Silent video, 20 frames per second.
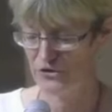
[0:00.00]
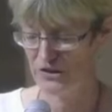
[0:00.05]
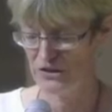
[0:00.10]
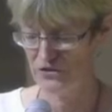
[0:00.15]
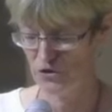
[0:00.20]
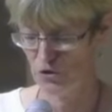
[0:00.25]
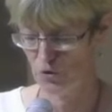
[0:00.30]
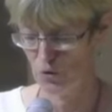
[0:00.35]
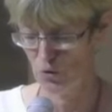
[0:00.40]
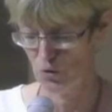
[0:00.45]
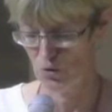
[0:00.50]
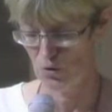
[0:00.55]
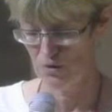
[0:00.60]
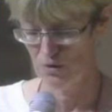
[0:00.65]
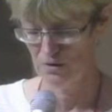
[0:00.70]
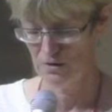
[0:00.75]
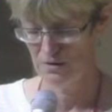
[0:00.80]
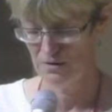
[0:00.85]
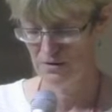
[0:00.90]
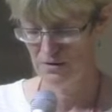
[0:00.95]
I would argue
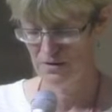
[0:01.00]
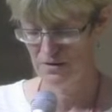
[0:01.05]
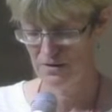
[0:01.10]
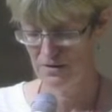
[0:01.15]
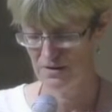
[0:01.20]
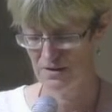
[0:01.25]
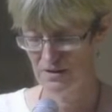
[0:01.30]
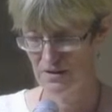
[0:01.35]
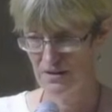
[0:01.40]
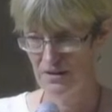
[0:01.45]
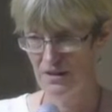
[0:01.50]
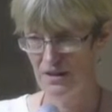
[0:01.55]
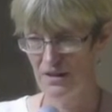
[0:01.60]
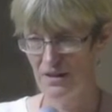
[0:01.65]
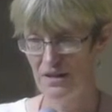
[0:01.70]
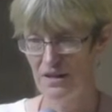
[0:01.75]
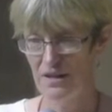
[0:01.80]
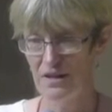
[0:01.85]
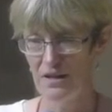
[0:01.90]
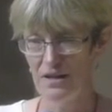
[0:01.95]
that illegal
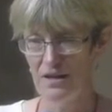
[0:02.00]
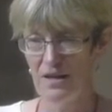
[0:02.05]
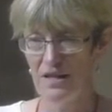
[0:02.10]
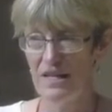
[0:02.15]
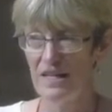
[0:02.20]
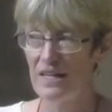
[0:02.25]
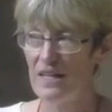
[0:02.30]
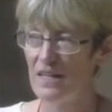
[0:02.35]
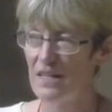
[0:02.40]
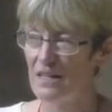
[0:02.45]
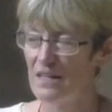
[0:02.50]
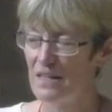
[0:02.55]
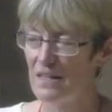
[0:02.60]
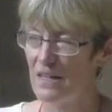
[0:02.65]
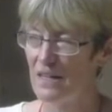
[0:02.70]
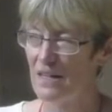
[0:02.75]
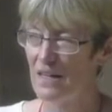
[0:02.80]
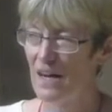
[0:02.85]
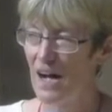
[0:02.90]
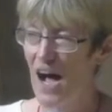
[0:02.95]
leaks that expose
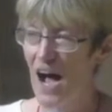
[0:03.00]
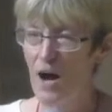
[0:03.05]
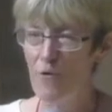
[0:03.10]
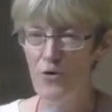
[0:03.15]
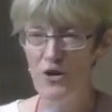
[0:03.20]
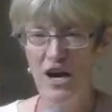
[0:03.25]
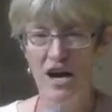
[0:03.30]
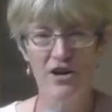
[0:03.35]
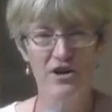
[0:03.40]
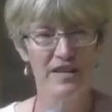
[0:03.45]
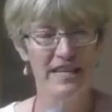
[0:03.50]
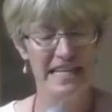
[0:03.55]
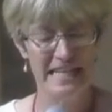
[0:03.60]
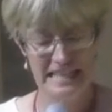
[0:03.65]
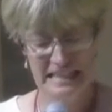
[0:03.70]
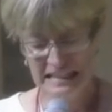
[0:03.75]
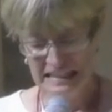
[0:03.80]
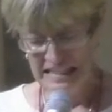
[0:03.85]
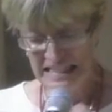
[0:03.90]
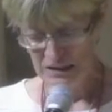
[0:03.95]
true
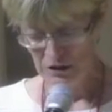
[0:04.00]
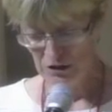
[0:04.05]
betrayals of